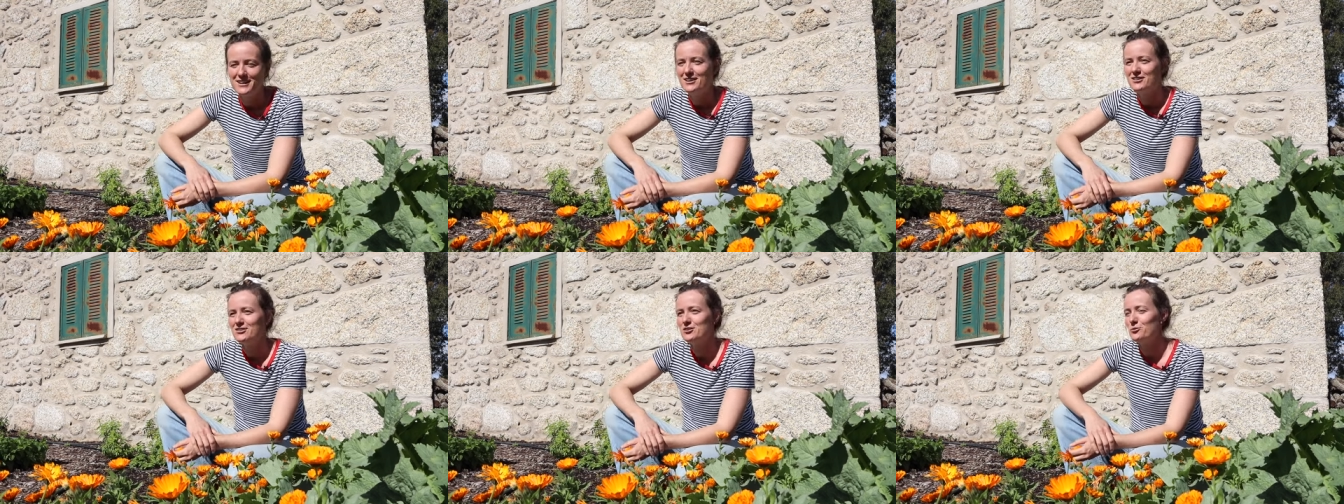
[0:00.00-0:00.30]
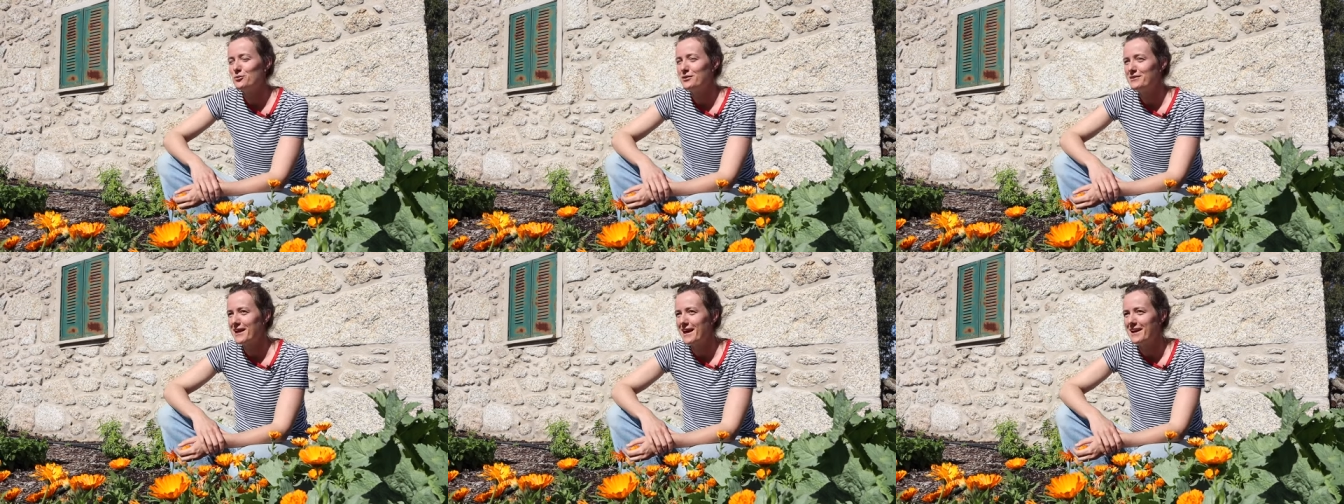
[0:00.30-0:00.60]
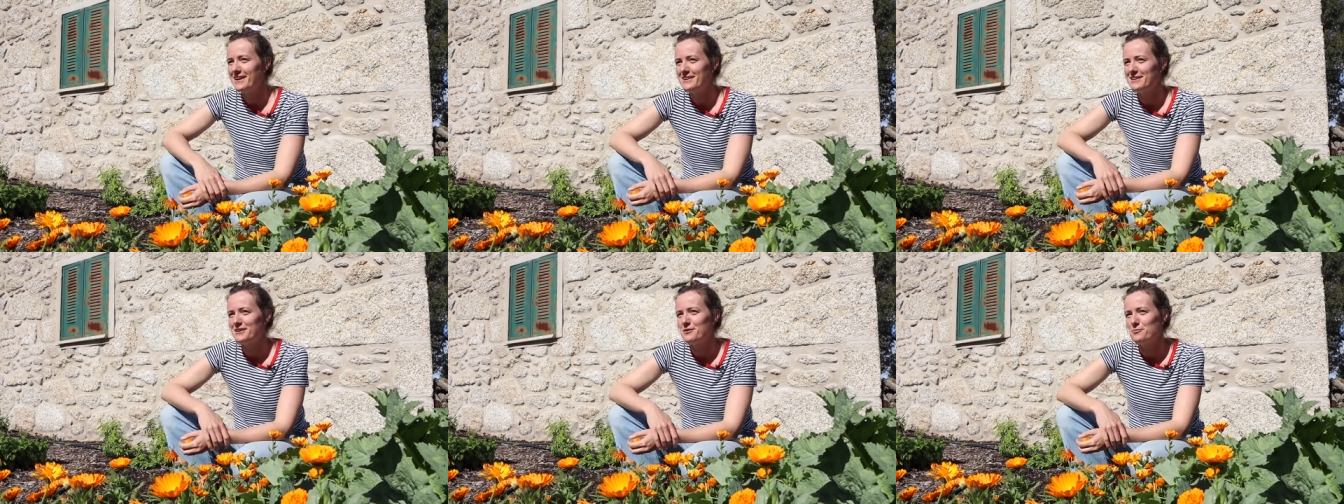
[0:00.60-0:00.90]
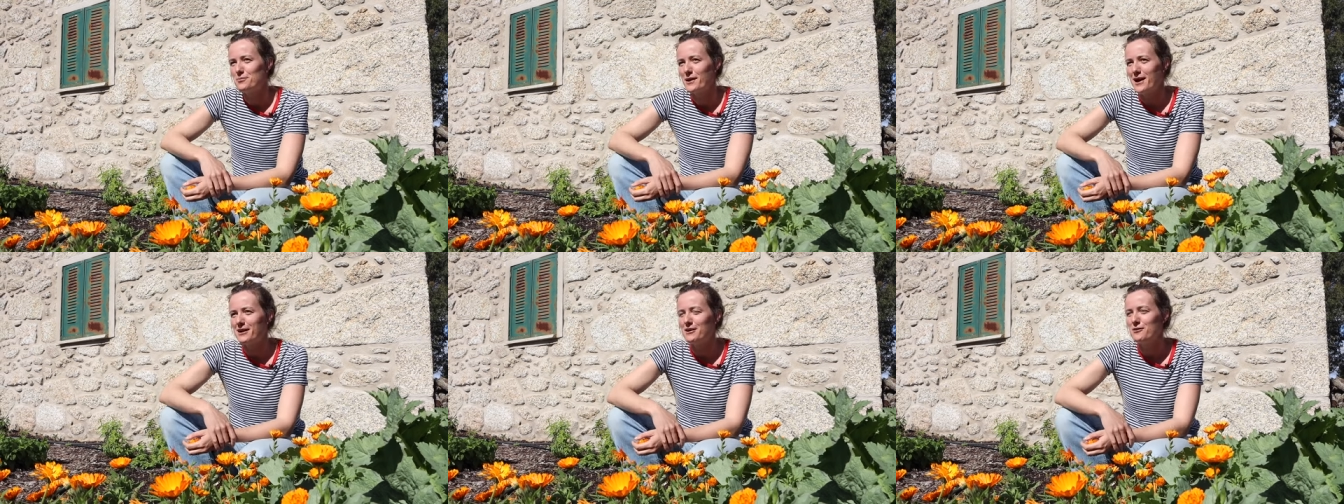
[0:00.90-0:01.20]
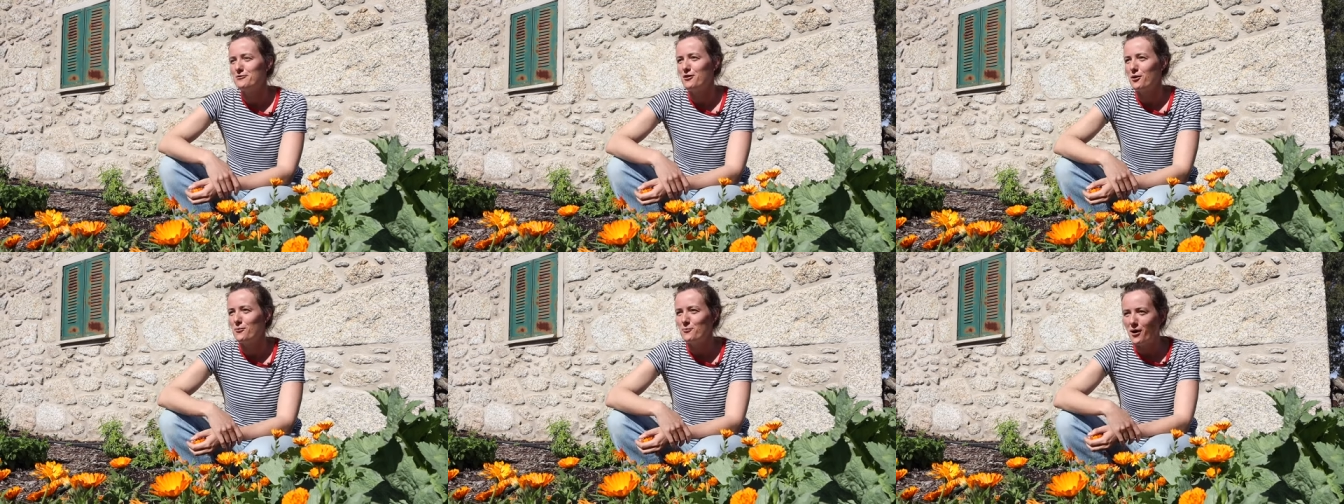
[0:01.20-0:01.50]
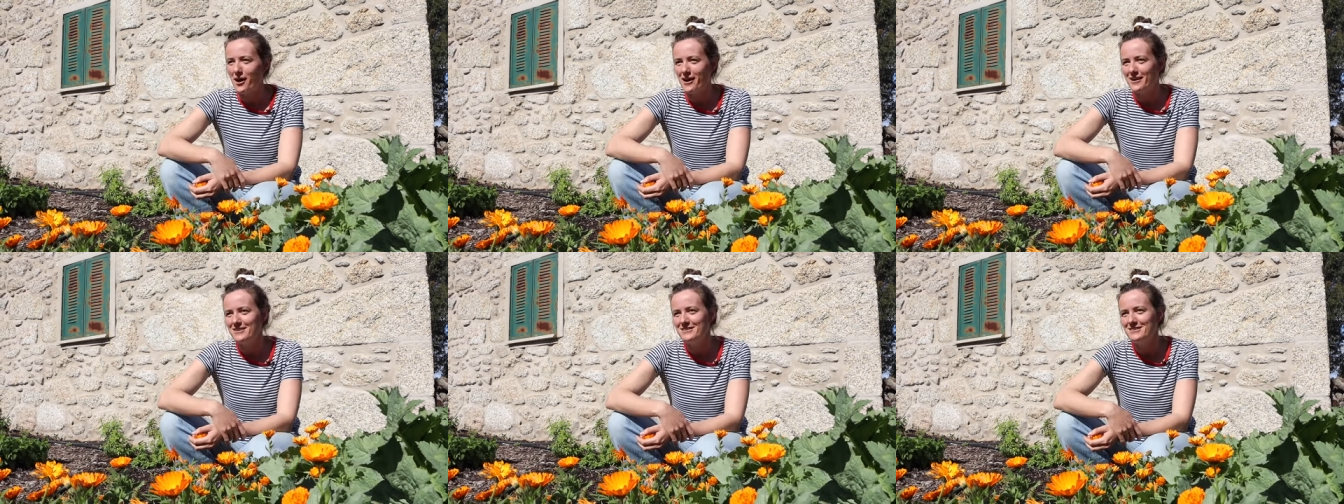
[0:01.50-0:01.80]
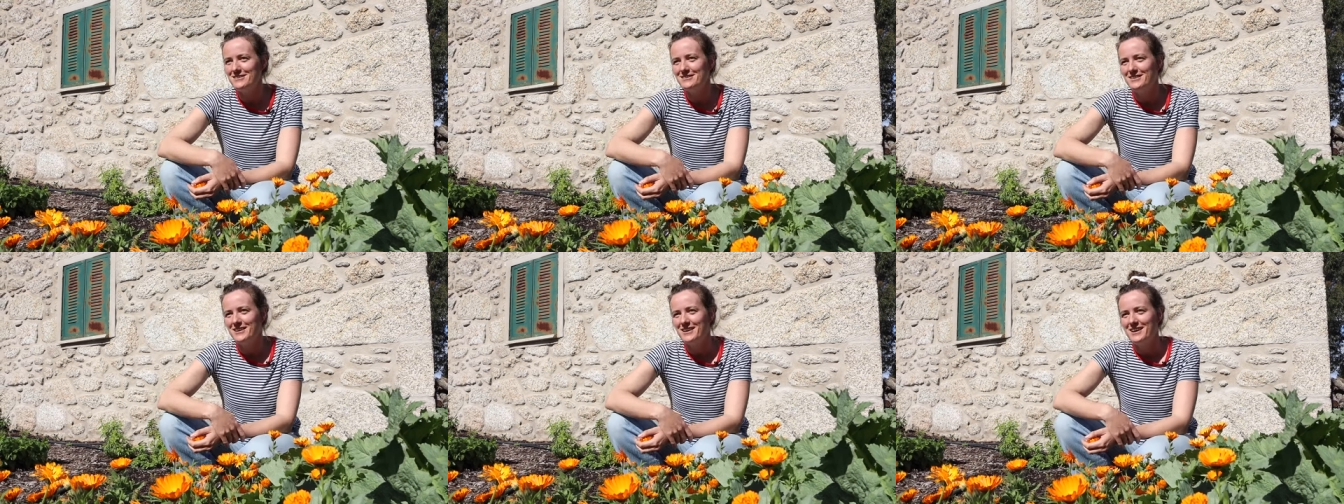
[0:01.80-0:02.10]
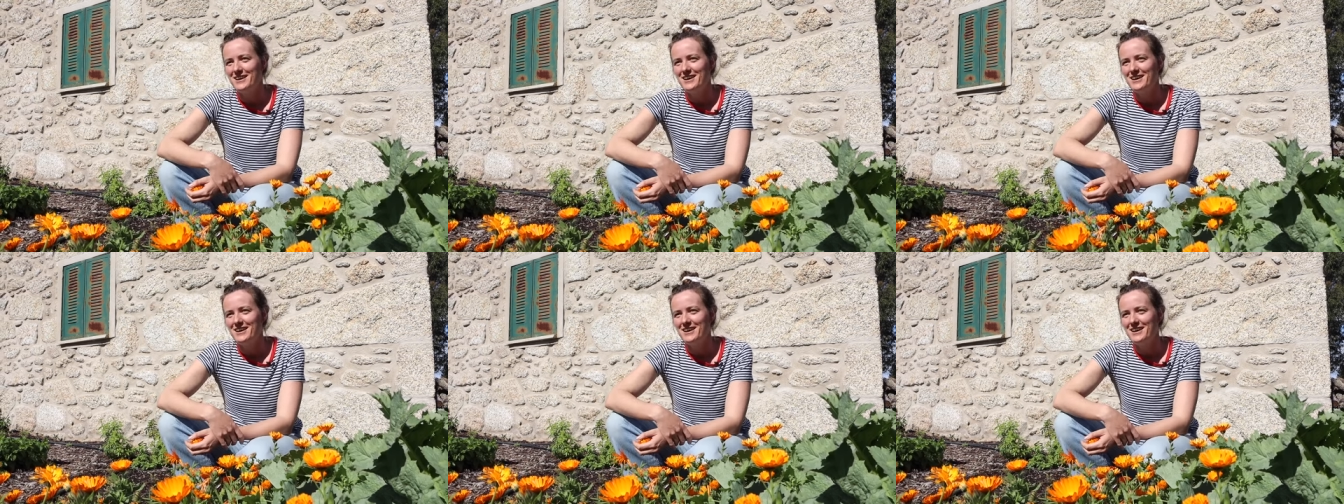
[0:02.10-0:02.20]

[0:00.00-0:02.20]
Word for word: So with that in the back of our minds,